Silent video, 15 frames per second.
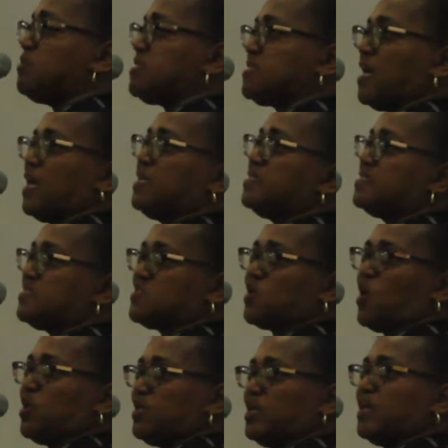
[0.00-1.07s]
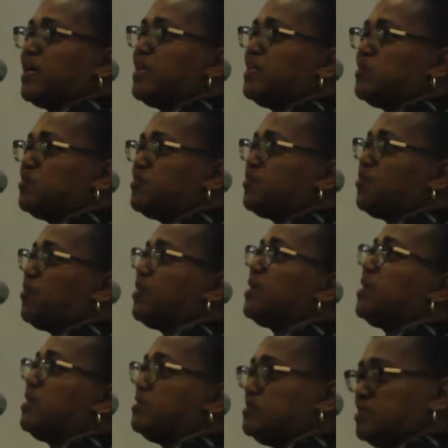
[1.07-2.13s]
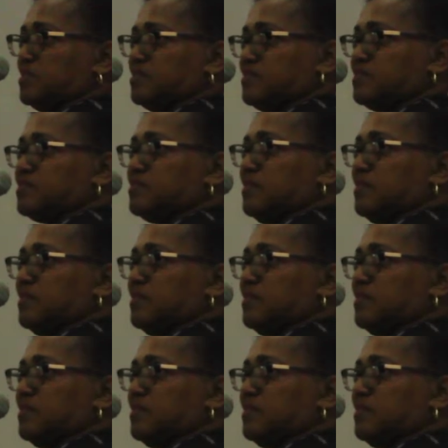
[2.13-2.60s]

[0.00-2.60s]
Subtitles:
scientists on the island for ages,